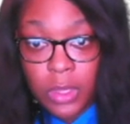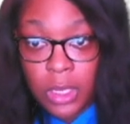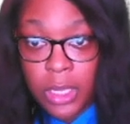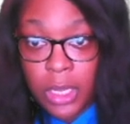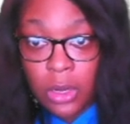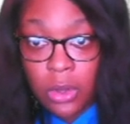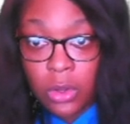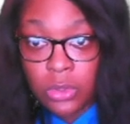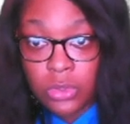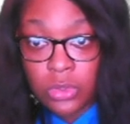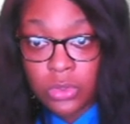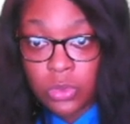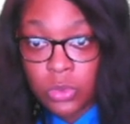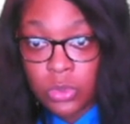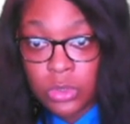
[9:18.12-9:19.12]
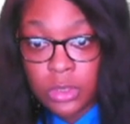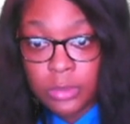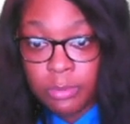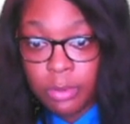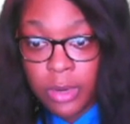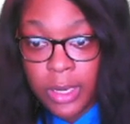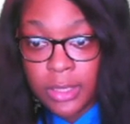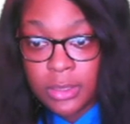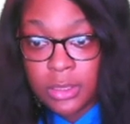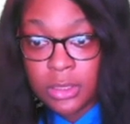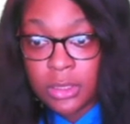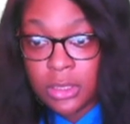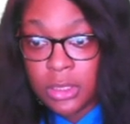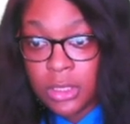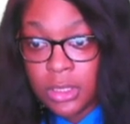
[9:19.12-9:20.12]
You got all the stores, the
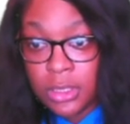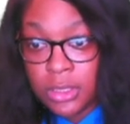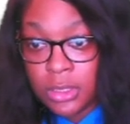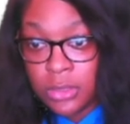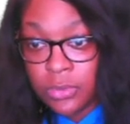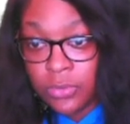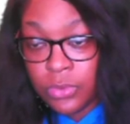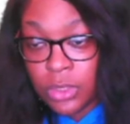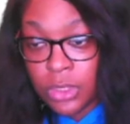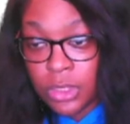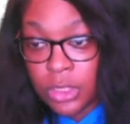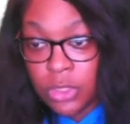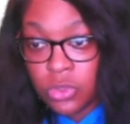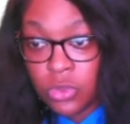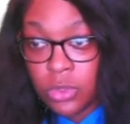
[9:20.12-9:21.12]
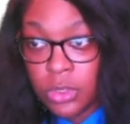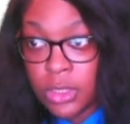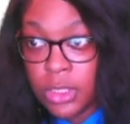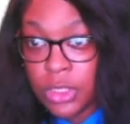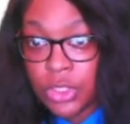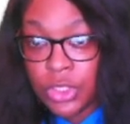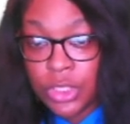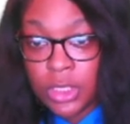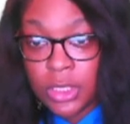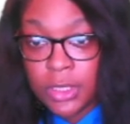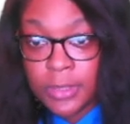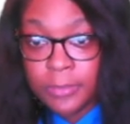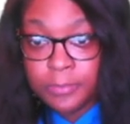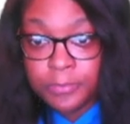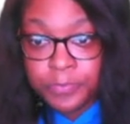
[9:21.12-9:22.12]
prices, and then this is for the digital
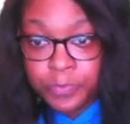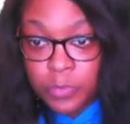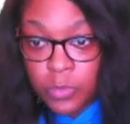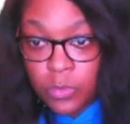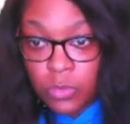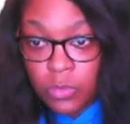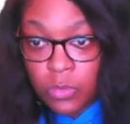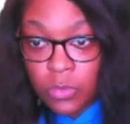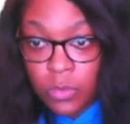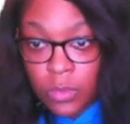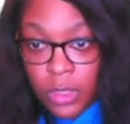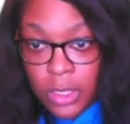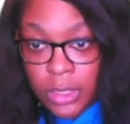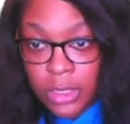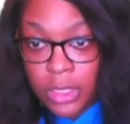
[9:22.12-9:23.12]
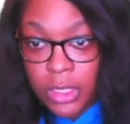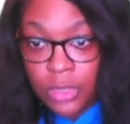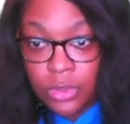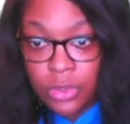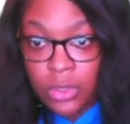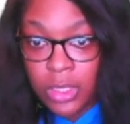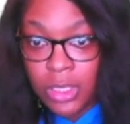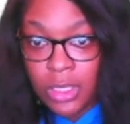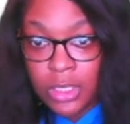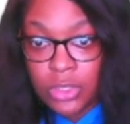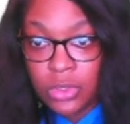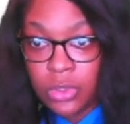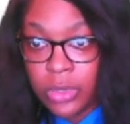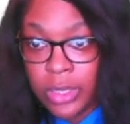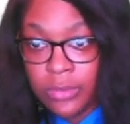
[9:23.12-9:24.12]
edition and then, you know, they let
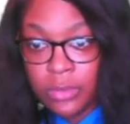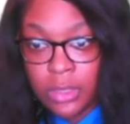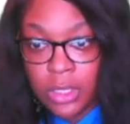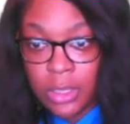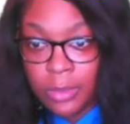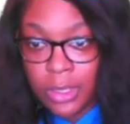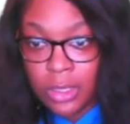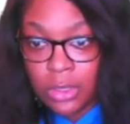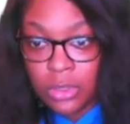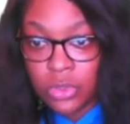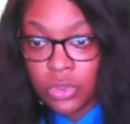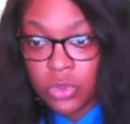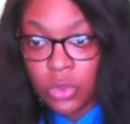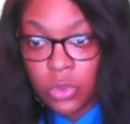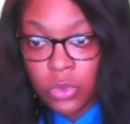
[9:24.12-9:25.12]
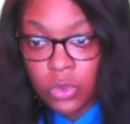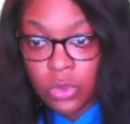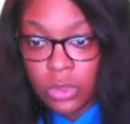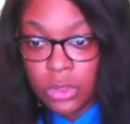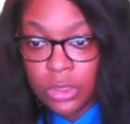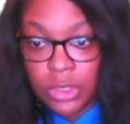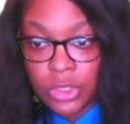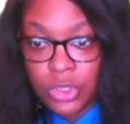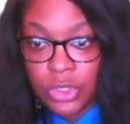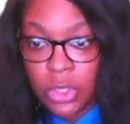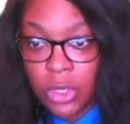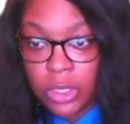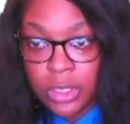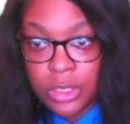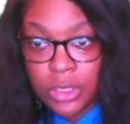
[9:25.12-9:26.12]
you know everything about the controller, the
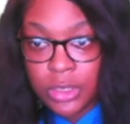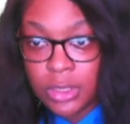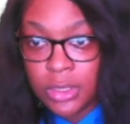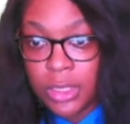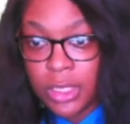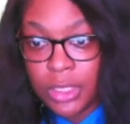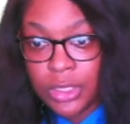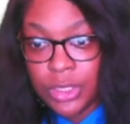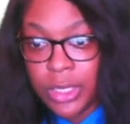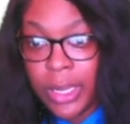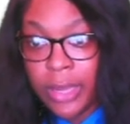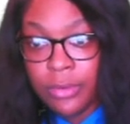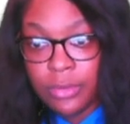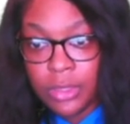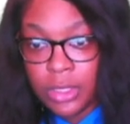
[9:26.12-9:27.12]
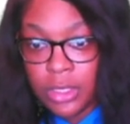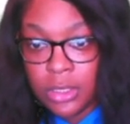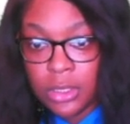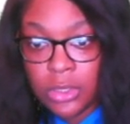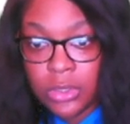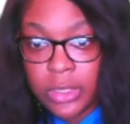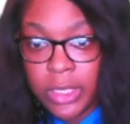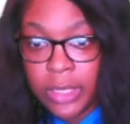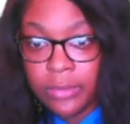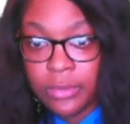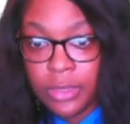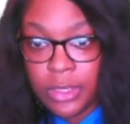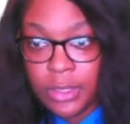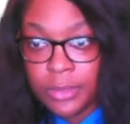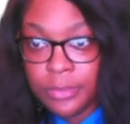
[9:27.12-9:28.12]
charging station, everything, literally
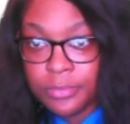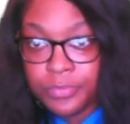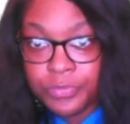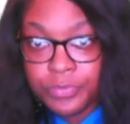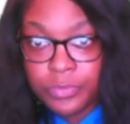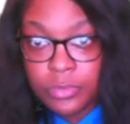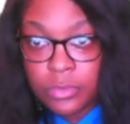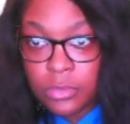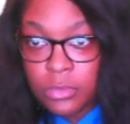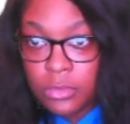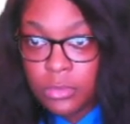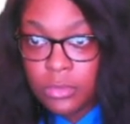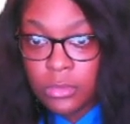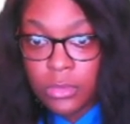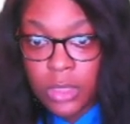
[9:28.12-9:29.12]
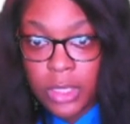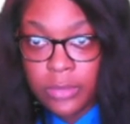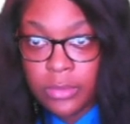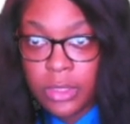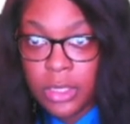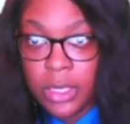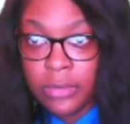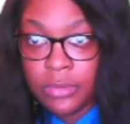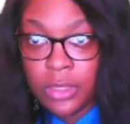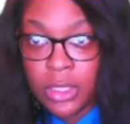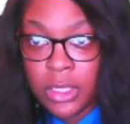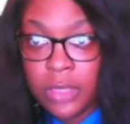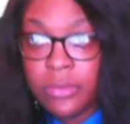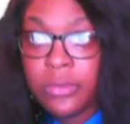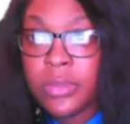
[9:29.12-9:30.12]
everything. Everything,
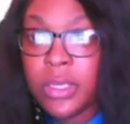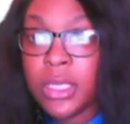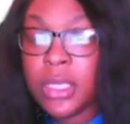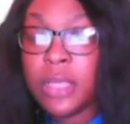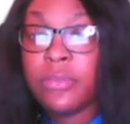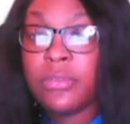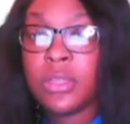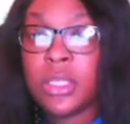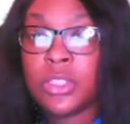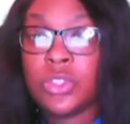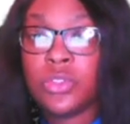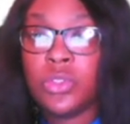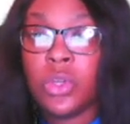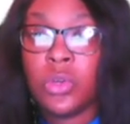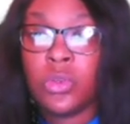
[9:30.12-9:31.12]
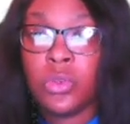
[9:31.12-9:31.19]
everything. It, it even lets you know